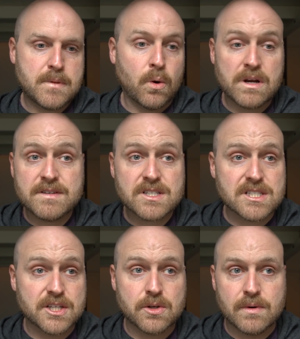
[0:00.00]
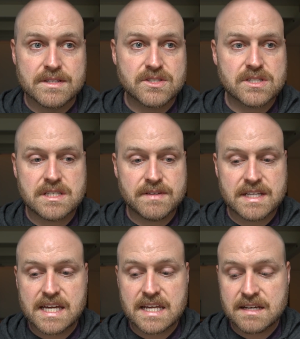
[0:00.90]
or even just little ones, just even
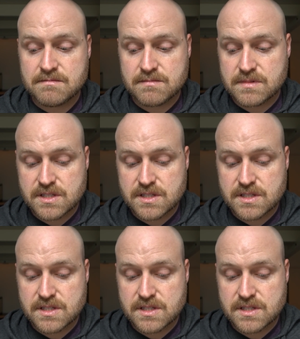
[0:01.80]
getting